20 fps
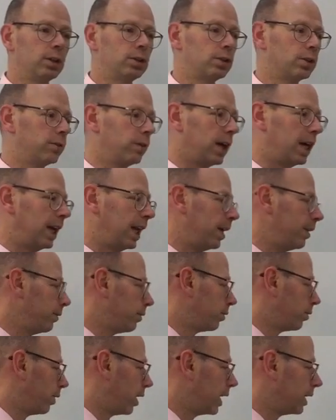ultraviolet,
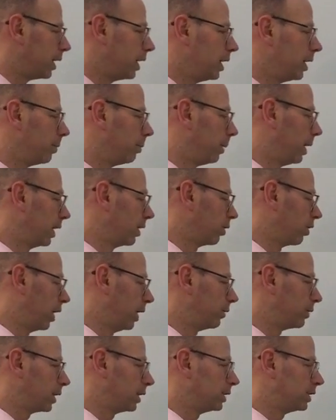infrared,
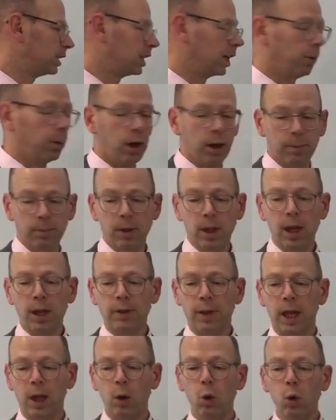microwaves, and so on.
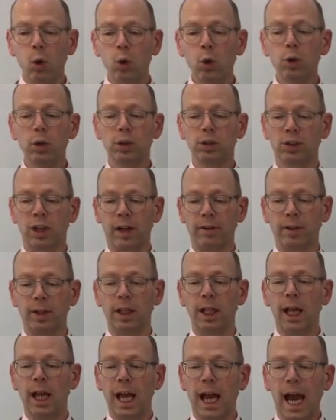They all
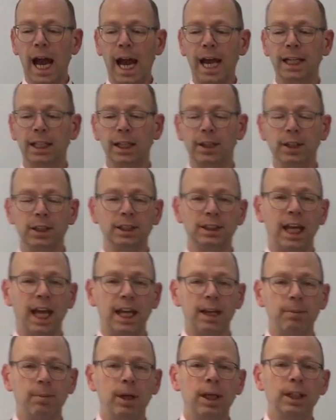travel at the
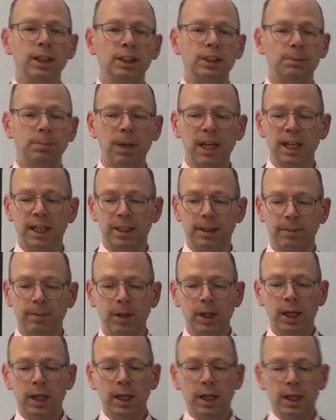same speed.
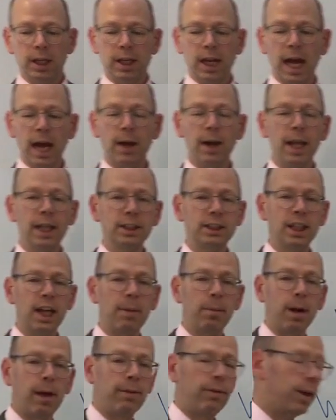Now, let's
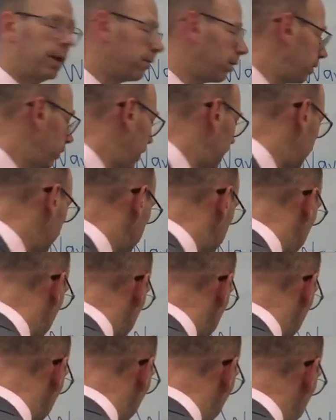take my favourite radio
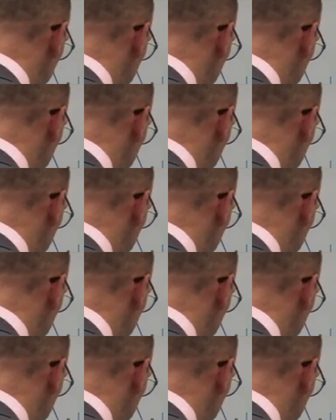station,